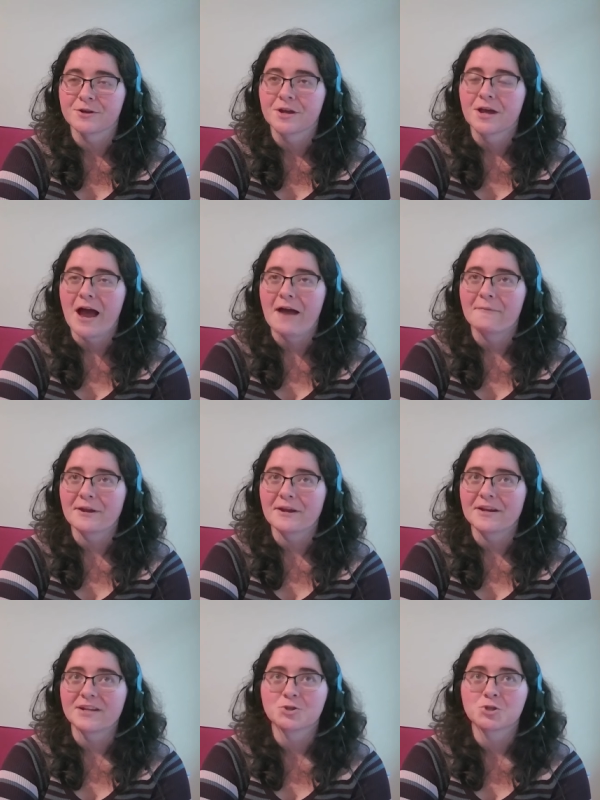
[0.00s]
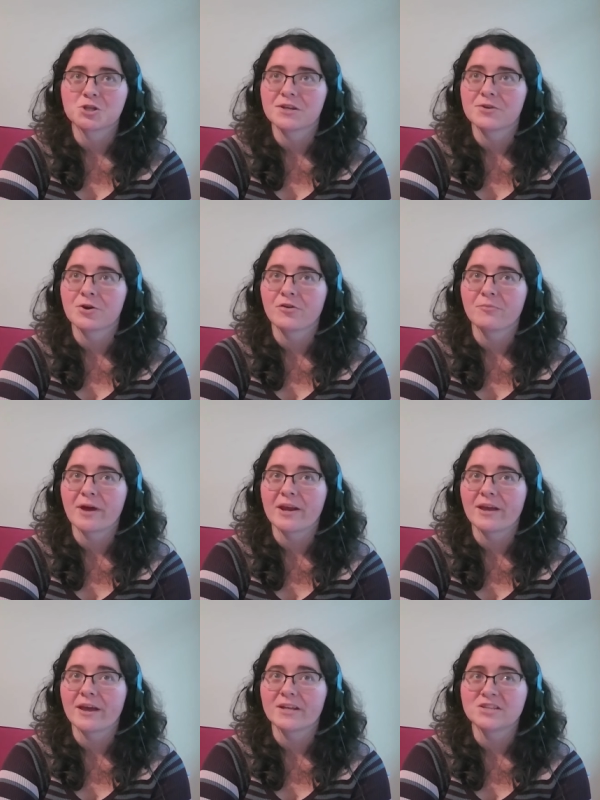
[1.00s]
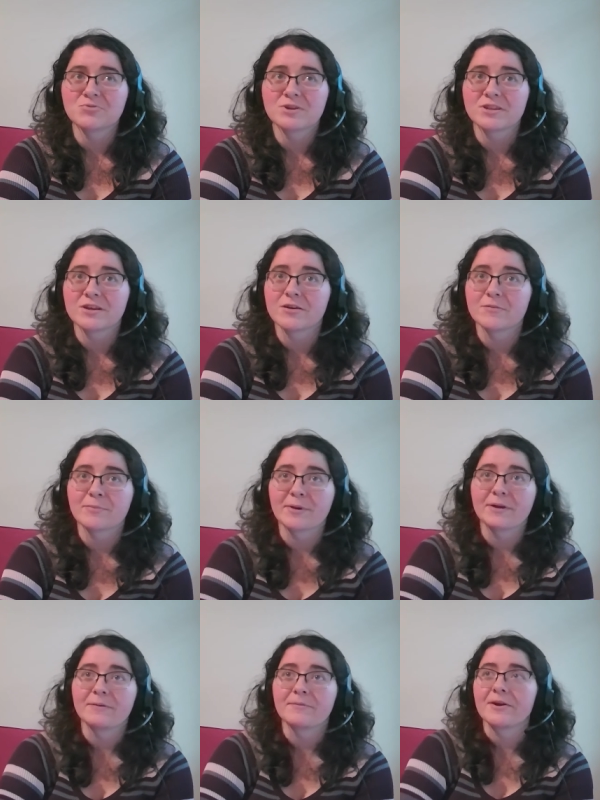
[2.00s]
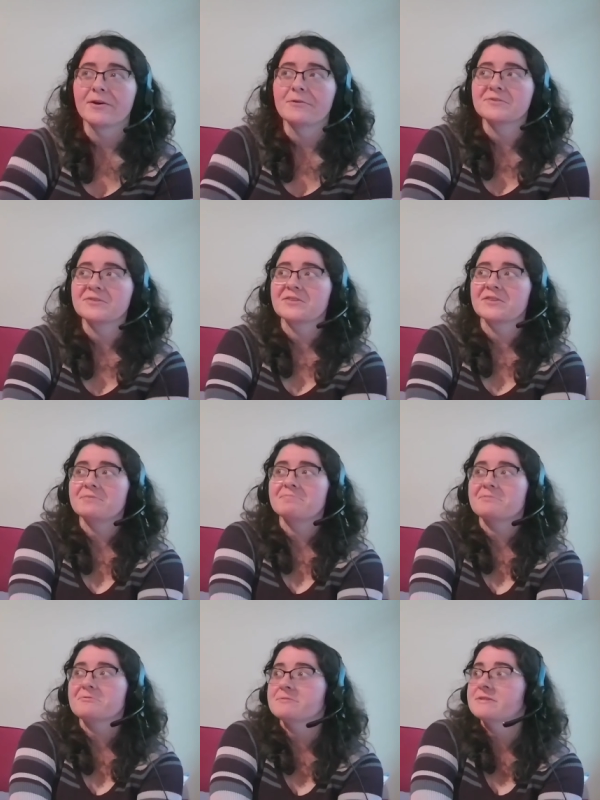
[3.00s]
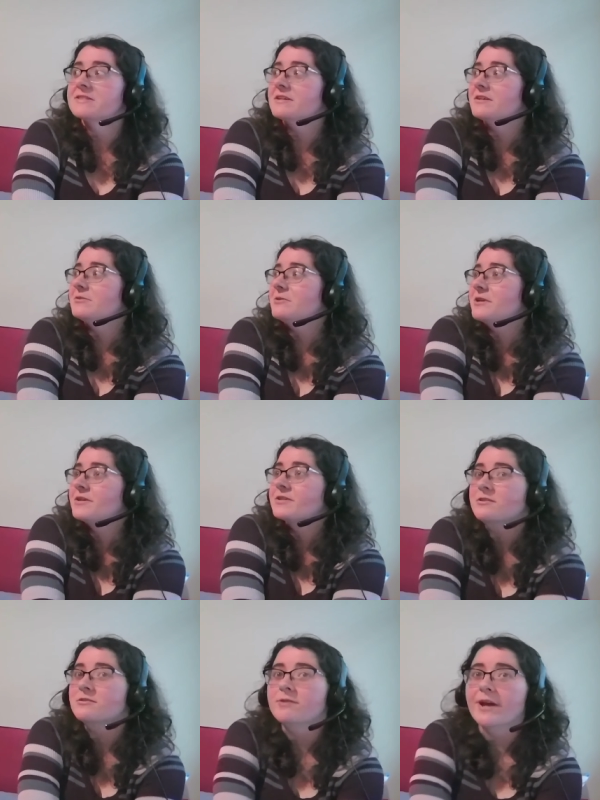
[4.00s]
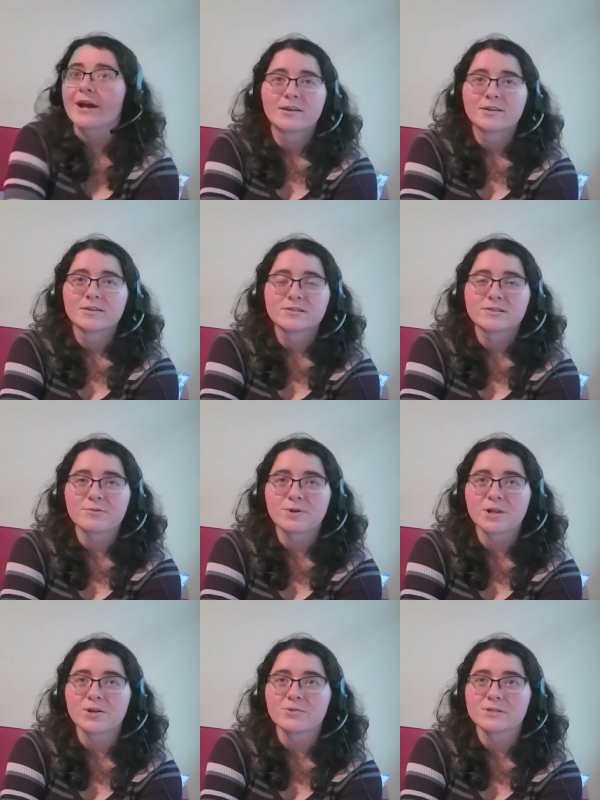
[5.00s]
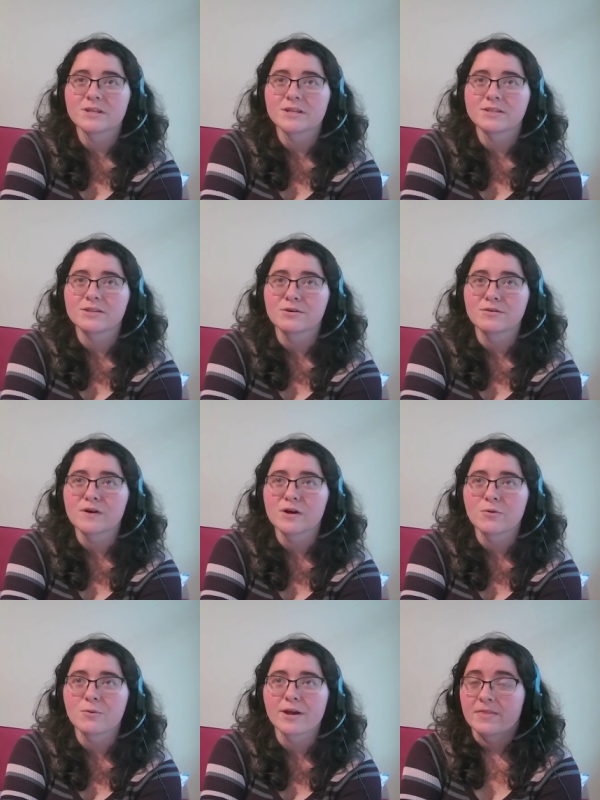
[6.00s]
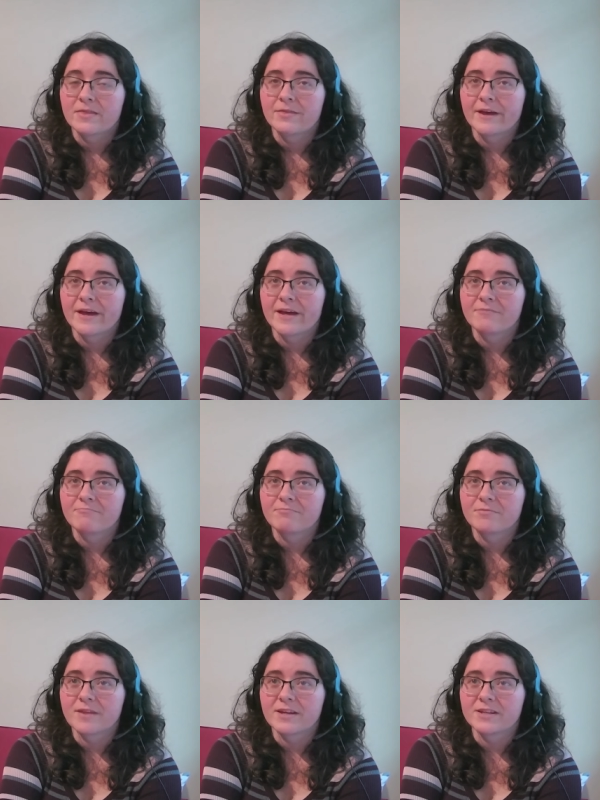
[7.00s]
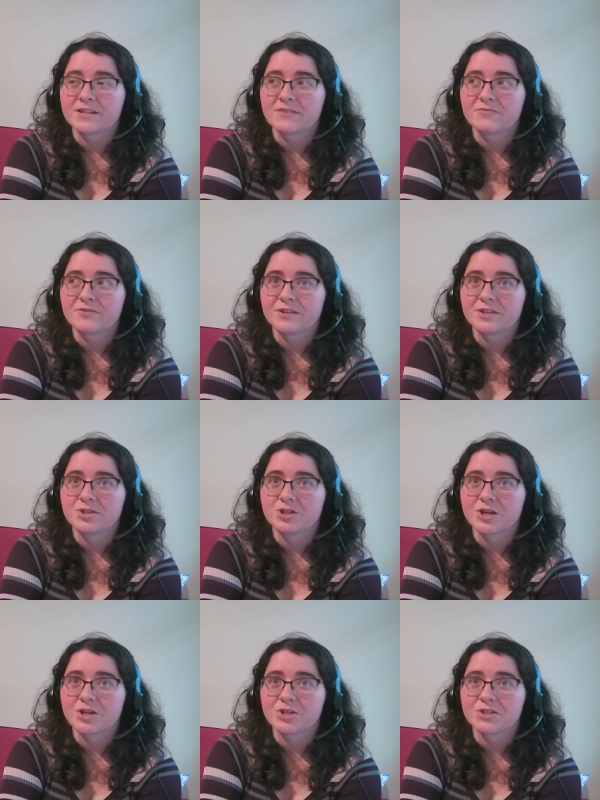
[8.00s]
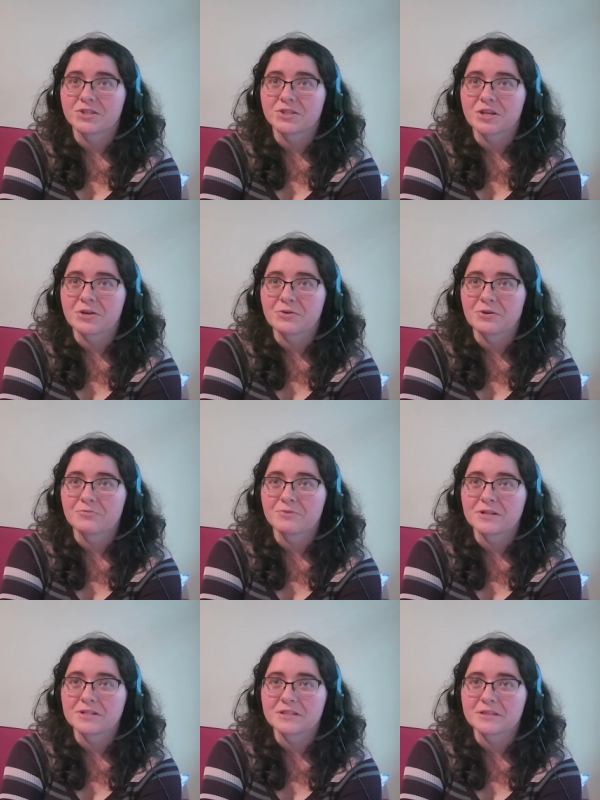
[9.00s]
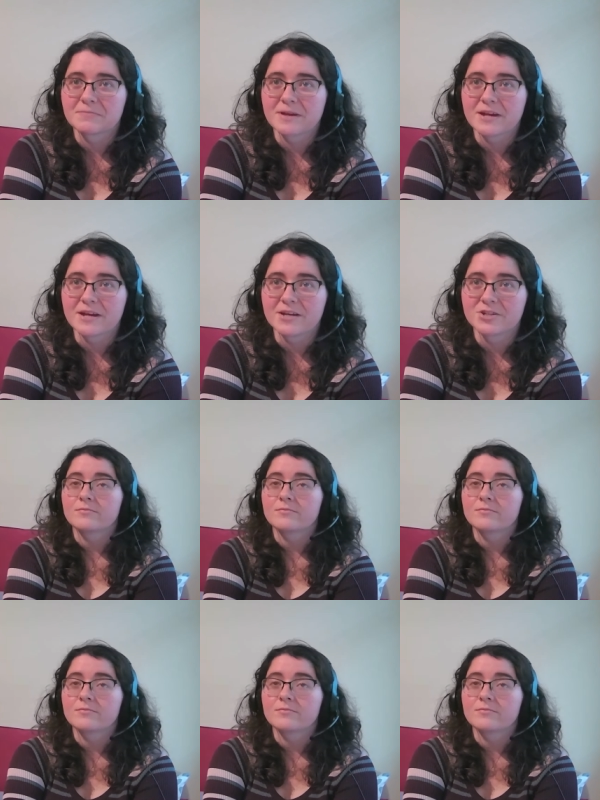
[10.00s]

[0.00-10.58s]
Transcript: I mean, she could have made a case right there, but you know, it was only it was uh, only a two count. So close yet so far away. That that definitely changes the tone of the rest of the match.